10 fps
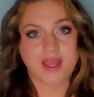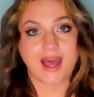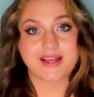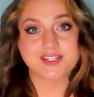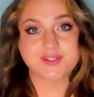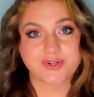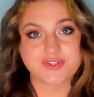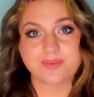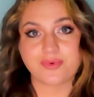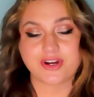As a
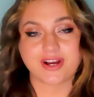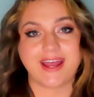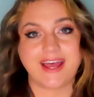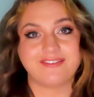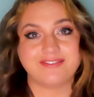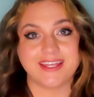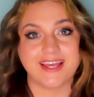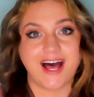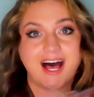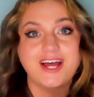sports reporter, I have
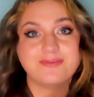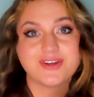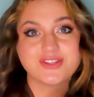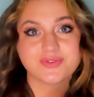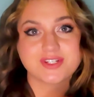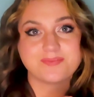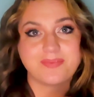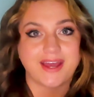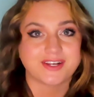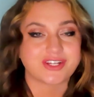the utmost
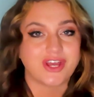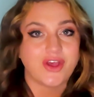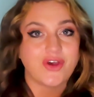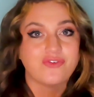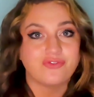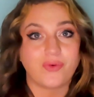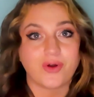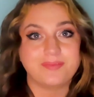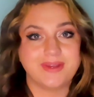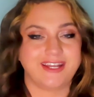respect
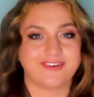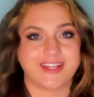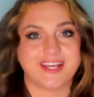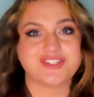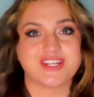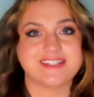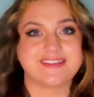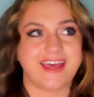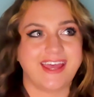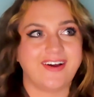for media relations.
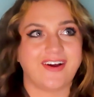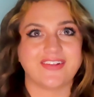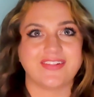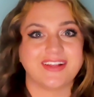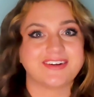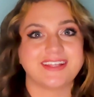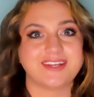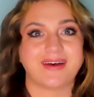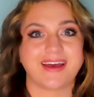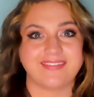They are literally
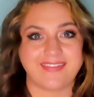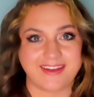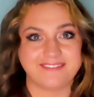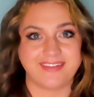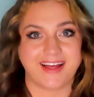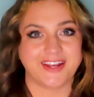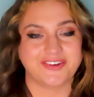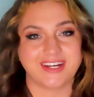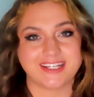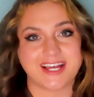my
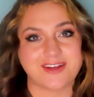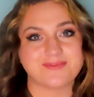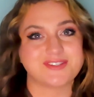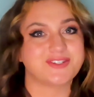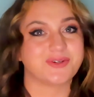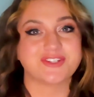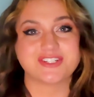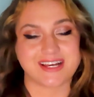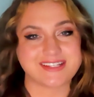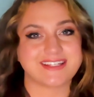lifeline when it comes to
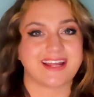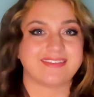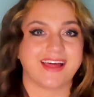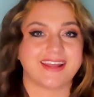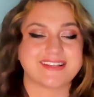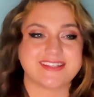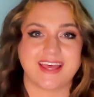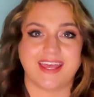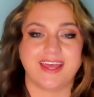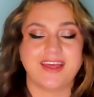Wichita State athletics.
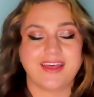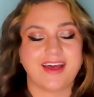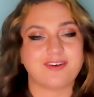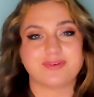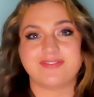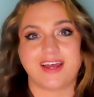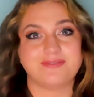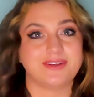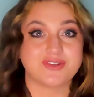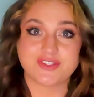They have provided
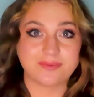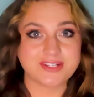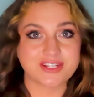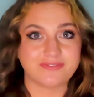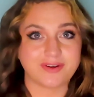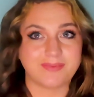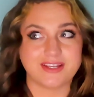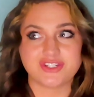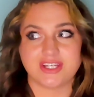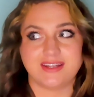me with so much
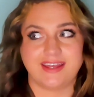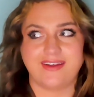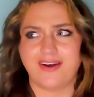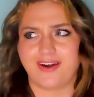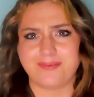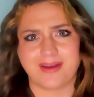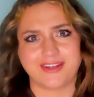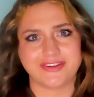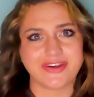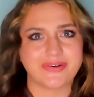information. They are my
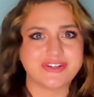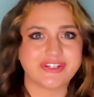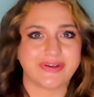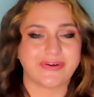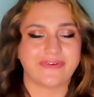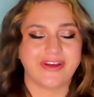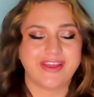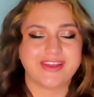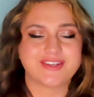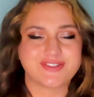go-to.
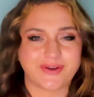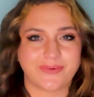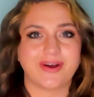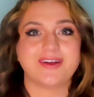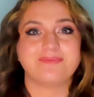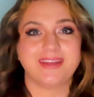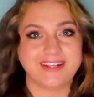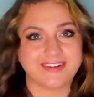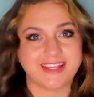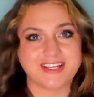So
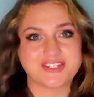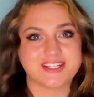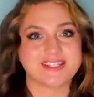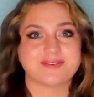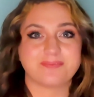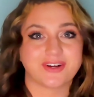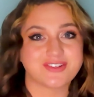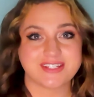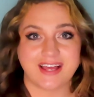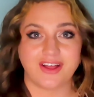media relations
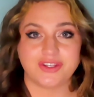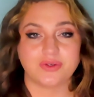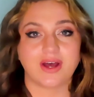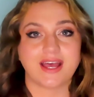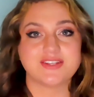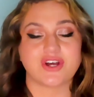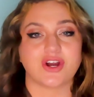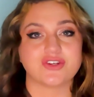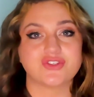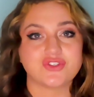personnel, you guys
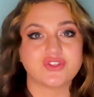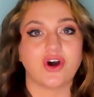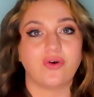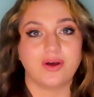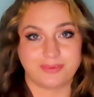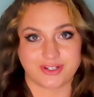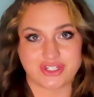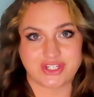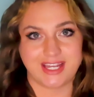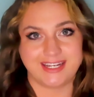are so
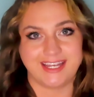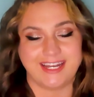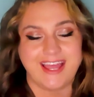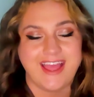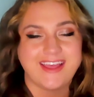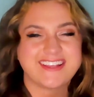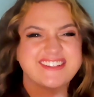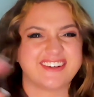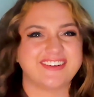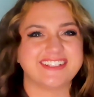appreciated.
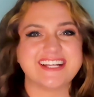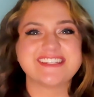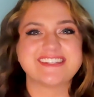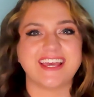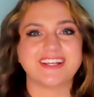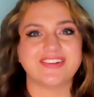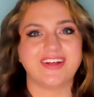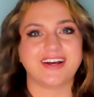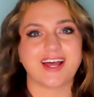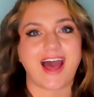So let's take a
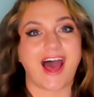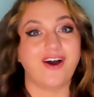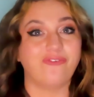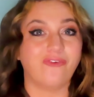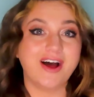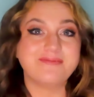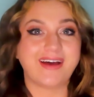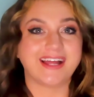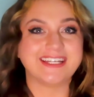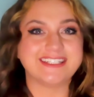look at what
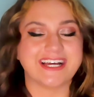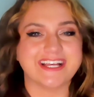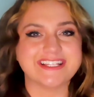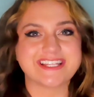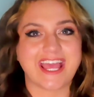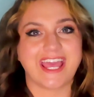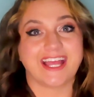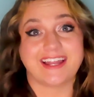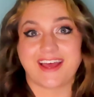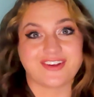Maddie does
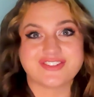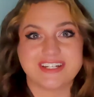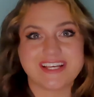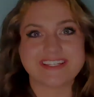and how she does